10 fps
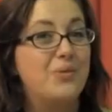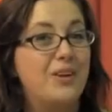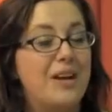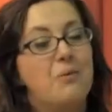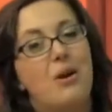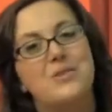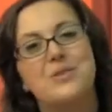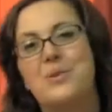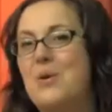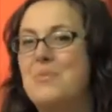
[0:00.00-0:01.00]
forget, we're
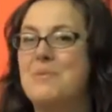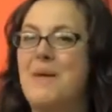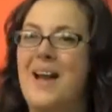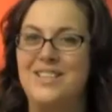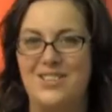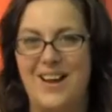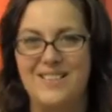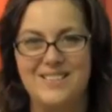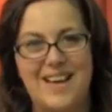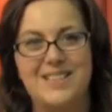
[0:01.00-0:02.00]
also home of the Buy and Try
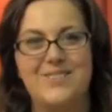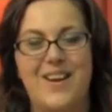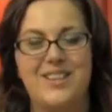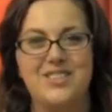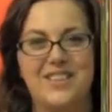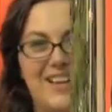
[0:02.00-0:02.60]
Satisfaction